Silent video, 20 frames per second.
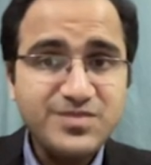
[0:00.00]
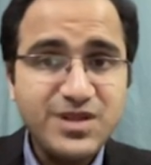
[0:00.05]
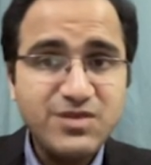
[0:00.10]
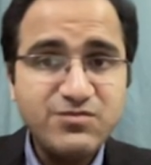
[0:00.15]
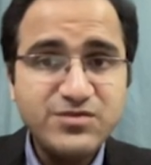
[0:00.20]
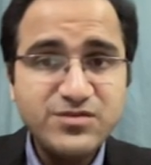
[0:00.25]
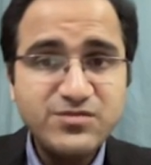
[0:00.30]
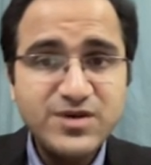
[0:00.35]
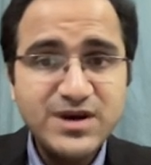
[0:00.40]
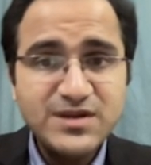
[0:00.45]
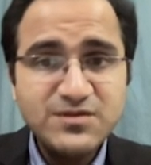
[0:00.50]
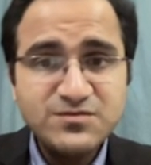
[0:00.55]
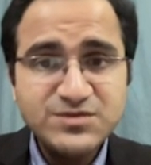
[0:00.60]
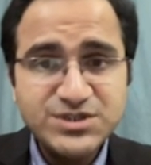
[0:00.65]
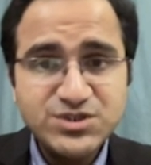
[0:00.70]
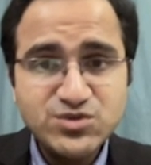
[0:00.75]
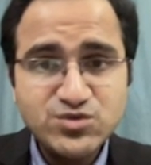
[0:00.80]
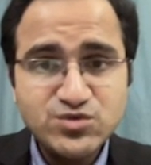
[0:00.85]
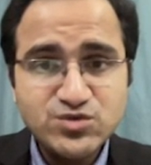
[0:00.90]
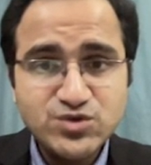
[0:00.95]
V1,
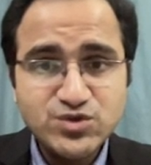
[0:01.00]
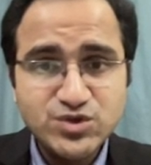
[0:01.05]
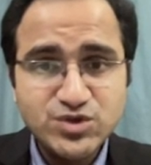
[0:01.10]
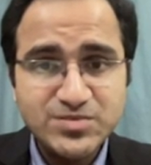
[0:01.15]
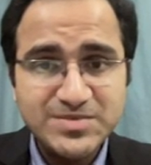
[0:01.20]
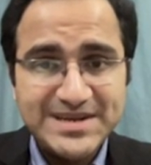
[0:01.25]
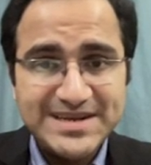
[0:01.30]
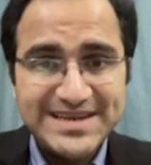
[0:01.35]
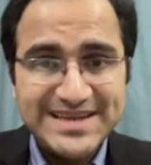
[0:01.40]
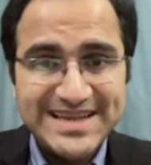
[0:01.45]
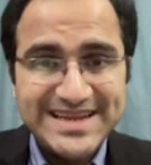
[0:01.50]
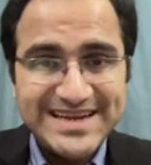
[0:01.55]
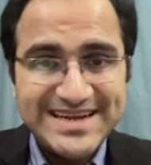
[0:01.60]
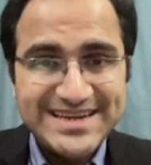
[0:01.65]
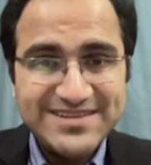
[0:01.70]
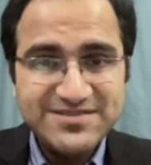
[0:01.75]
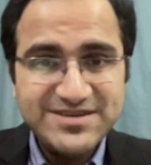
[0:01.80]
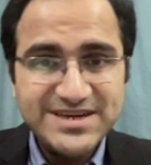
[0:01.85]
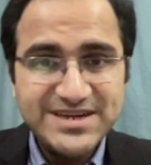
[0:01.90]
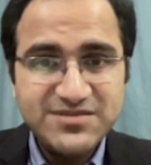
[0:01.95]
V2 should be
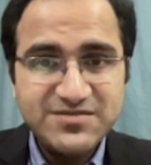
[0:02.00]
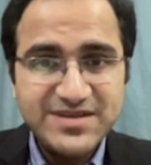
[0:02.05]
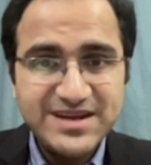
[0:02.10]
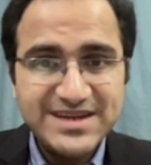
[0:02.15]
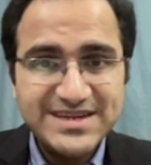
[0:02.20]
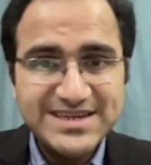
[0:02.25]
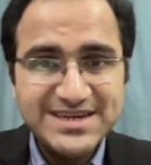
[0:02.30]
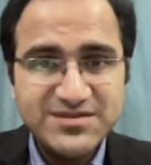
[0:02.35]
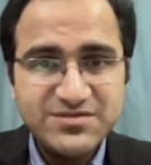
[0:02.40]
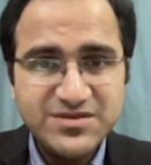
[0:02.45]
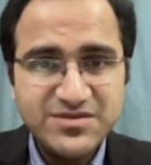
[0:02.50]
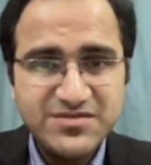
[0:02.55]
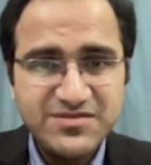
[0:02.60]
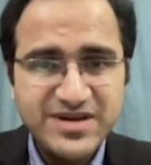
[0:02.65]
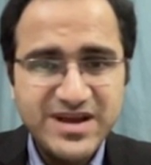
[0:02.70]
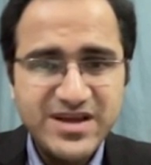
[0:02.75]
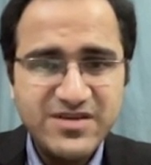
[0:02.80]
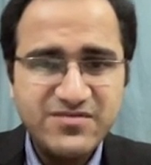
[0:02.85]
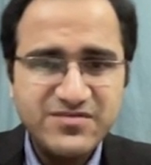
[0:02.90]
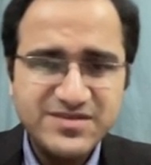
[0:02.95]
negatively deflected,
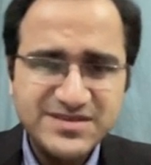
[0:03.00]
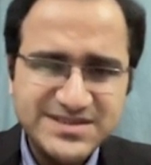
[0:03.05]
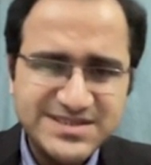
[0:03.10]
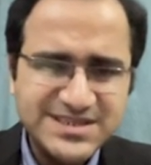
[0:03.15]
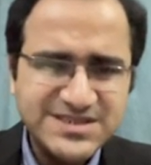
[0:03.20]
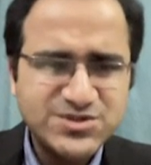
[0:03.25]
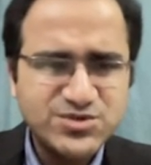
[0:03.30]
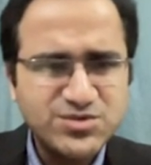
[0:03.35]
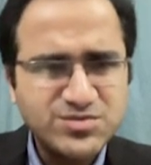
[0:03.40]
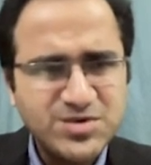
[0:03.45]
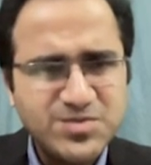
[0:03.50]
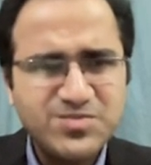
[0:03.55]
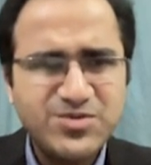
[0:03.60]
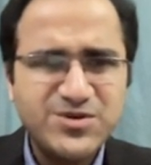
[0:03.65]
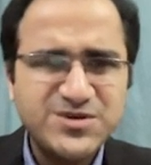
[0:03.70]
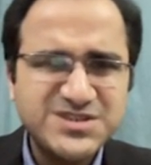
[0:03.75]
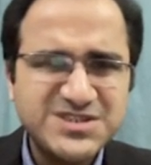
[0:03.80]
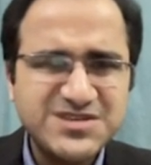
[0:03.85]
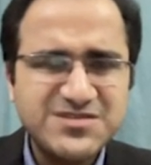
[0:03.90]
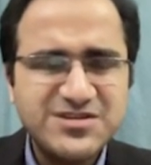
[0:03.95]
V5, V6 should be
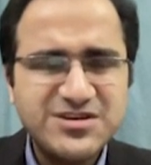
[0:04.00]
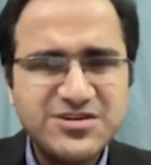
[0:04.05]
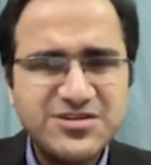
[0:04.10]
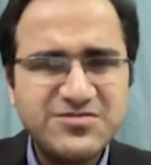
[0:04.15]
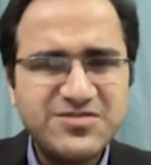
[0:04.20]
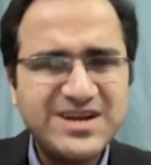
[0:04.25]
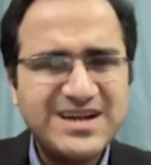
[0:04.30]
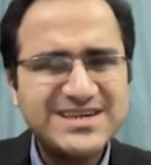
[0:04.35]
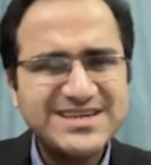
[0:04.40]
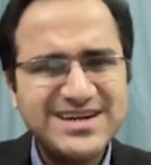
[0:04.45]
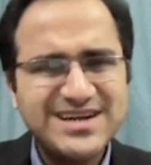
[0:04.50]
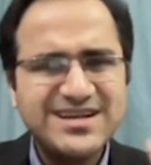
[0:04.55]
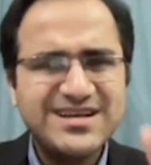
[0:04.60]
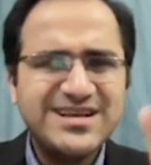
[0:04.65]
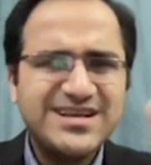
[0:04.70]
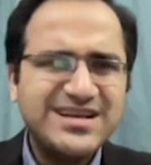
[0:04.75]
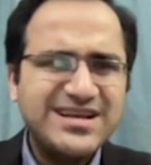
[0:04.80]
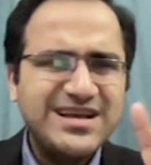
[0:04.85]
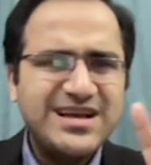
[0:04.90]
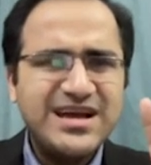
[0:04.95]
positively deflected.
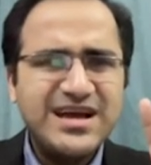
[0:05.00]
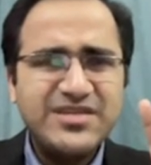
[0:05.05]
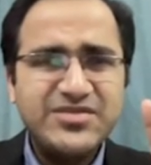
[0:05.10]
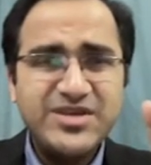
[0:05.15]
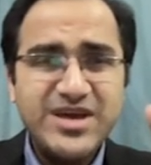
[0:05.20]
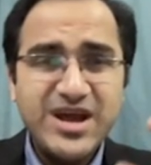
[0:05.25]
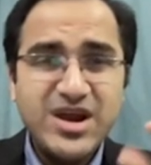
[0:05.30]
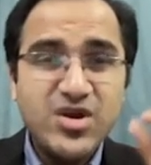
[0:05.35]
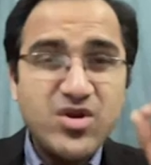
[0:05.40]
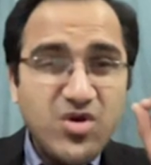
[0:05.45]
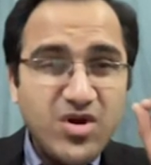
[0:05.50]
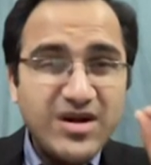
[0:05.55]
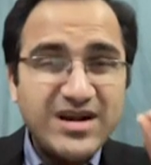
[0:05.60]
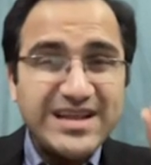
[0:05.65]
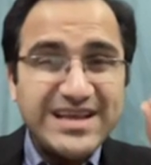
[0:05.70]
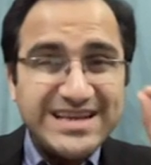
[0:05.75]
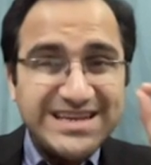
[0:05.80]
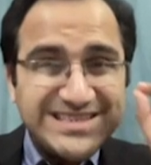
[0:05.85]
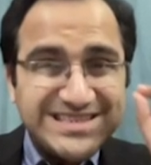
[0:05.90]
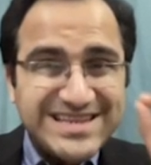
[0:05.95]
They are not
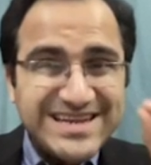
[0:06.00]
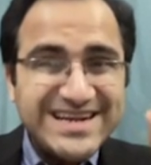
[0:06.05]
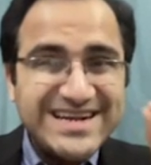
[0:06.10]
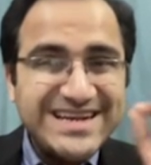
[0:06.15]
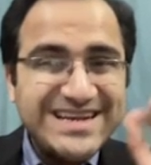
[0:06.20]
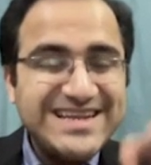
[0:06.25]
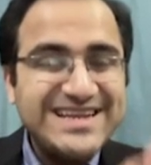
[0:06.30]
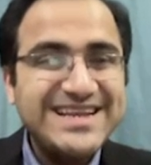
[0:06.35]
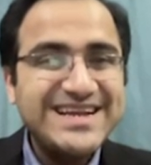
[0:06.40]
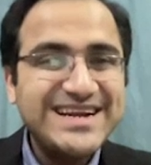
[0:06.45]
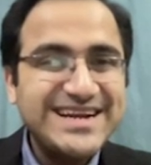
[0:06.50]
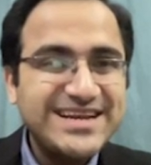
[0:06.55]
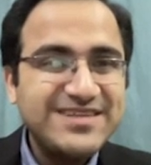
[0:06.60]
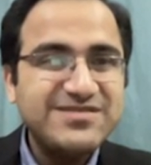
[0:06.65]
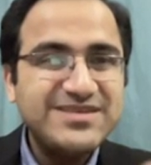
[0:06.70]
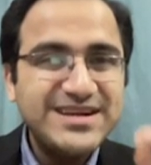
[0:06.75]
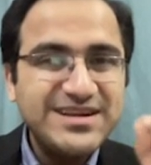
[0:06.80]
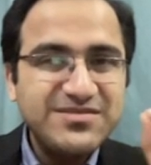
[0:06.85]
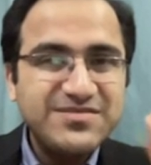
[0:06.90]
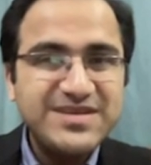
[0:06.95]
exactly
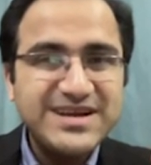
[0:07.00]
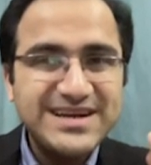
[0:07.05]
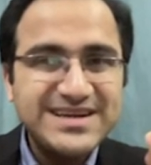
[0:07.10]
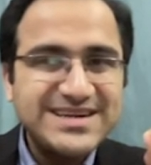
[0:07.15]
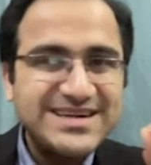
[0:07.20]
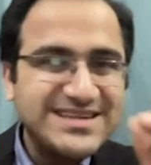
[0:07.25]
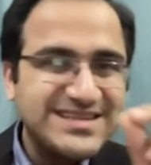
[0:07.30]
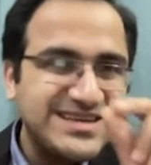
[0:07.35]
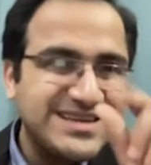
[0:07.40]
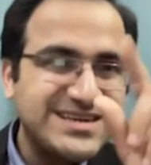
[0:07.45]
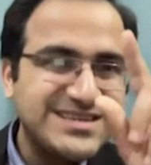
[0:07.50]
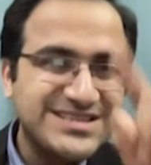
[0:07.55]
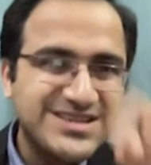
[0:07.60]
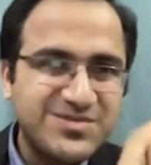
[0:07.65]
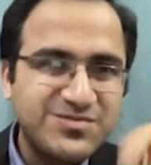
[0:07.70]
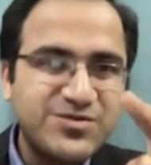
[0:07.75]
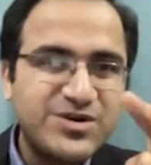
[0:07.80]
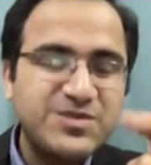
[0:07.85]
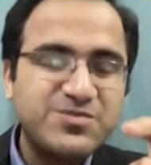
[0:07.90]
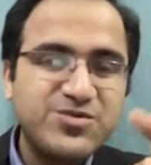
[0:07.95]
negatively deflected, they are
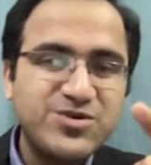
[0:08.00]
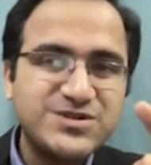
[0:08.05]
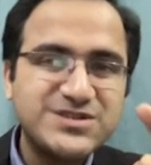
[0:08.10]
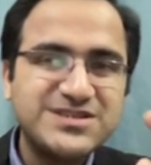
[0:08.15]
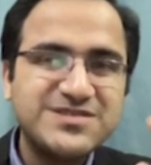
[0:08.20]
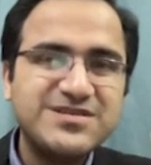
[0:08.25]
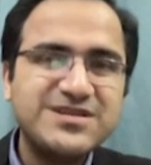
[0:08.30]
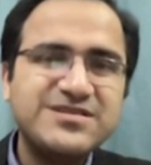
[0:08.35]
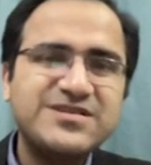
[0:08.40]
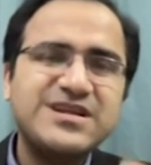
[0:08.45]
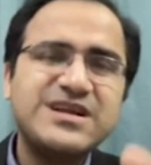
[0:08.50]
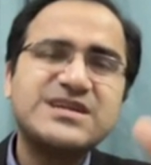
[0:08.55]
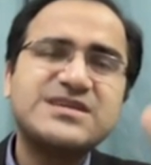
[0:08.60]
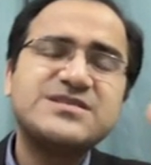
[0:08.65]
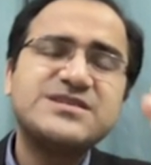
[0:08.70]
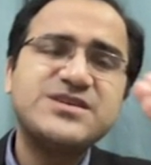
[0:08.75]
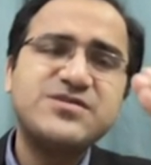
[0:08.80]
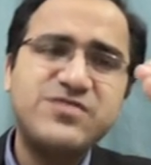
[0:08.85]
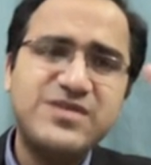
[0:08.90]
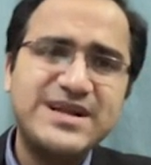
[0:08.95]
somewhat positively
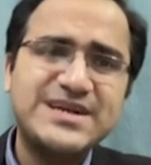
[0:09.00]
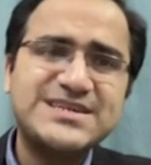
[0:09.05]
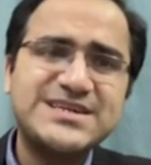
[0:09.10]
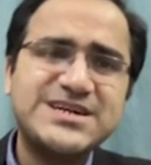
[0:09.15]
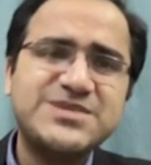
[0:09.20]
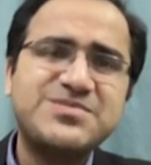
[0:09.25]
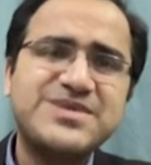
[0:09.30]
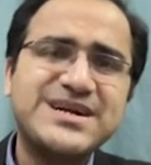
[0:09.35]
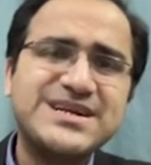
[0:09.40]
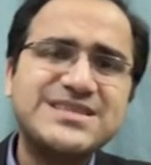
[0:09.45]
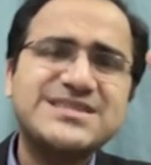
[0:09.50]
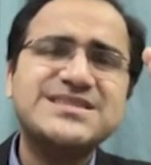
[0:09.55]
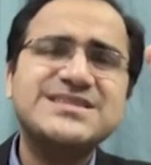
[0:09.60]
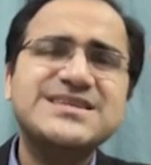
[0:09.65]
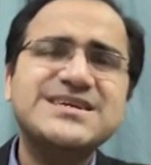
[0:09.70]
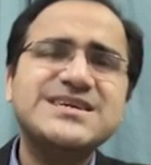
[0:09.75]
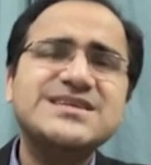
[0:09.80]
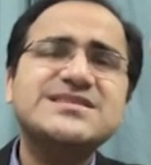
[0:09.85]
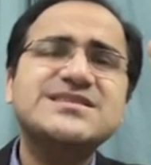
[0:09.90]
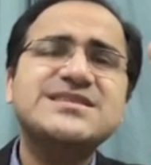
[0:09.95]
deflected, but
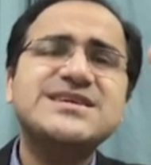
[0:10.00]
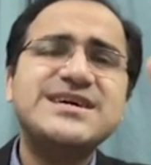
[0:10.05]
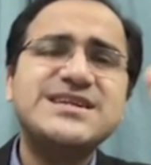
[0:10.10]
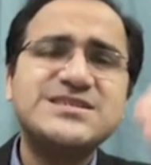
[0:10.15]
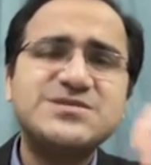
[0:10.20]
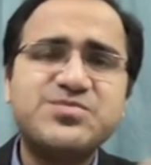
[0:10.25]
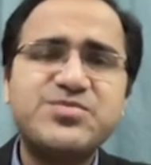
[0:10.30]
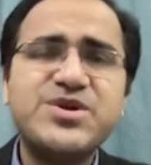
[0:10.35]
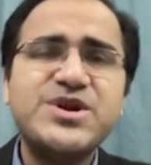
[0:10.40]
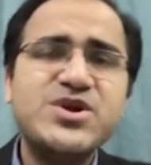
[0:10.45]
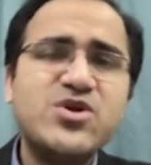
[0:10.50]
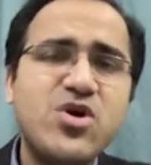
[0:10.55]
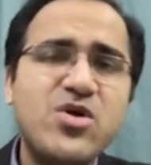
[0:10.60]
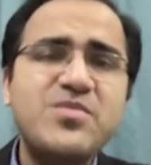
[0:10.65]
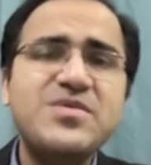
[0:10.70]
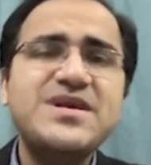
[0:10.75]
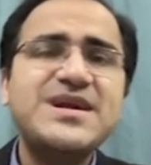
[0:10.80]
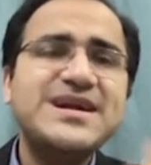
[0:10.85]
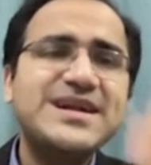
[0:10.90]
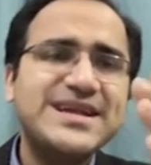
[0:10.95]
they, there is
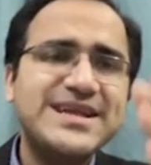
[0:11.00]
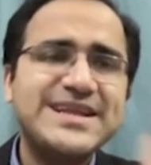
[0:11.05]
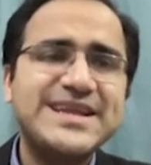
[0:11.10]
predominantly